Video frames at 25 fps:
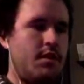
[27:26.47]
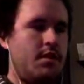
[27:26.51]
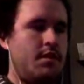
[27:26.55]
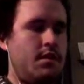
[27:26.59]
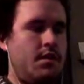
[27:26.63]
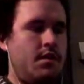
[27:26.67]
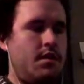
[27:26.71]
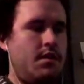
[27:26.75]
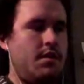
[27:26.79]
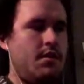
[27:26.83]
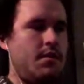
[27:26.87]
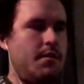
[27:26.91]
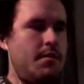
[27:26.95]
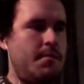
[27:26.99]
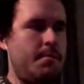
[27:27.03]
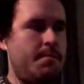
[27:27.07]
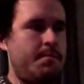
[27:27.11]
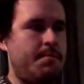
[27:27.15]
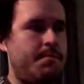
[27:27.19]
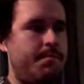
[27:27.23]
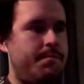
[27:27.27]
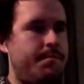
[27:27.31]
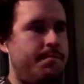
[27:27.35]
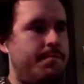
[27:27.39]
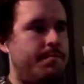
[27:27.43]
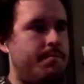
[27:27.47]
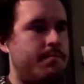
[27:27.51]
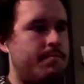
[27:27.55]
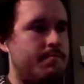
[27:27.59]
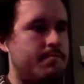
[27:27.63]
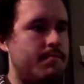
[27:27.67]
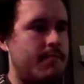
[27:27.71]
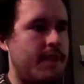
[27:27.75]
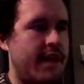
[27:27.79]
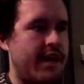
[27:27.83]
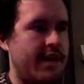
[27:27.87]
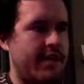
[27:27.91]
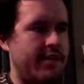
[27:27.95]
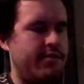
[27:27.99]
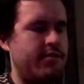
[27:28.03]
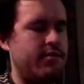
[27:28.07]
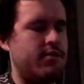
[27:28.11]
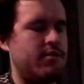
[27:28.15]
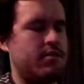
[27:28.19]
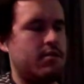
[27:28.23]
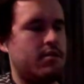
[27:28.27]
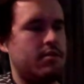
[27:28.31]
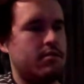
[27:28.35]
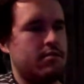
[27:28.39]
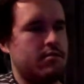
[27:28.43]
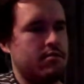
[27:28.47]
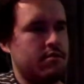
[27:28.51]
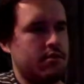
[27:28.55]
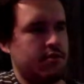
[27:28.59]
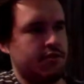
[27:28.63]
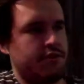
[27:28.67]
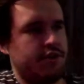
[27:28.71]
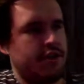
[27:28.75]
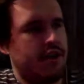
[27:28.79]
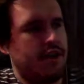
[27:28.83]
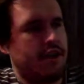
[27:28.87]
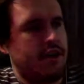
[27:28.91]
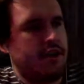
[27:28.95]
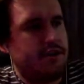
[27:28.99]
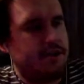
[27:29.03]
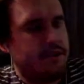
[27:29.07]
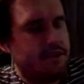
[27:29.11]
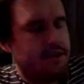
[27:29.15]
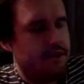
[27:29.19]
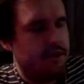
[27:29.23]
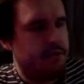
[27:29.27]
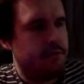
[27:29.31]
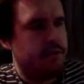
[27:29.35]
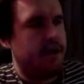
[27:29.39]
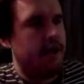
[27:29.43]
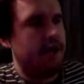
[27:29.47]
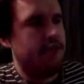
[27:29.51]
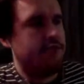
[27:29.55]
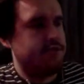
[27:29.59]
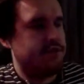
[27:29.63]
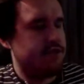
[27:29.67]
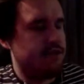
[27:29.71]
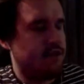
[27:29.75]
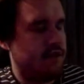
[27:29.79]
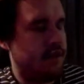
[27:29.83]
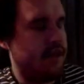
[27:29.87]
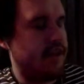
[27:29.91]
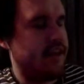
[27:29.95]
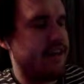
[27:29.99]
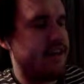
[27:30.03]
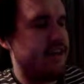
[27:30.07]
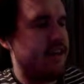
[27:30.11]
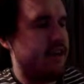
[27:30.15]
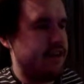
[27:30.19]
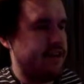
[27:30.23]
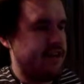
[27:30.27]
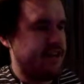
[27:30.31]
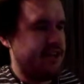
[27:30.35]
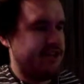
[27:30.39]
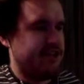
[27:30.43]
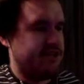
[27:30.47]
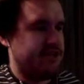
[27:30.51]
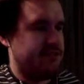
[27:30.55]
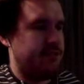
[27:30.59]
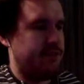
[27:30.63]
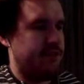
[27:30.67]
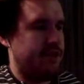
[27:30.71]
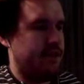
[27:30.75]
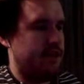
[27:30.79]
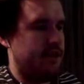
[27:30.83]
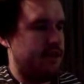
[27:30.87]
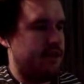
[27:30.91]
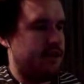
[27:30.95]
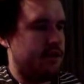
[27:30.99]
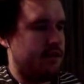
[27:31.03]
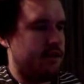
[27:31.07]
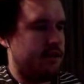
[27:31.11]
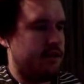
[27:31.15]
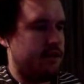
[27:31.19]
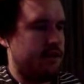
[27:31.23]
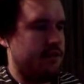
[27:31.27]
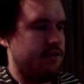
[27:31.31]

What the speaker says: Um, I don't think I did, but I was like EIE just being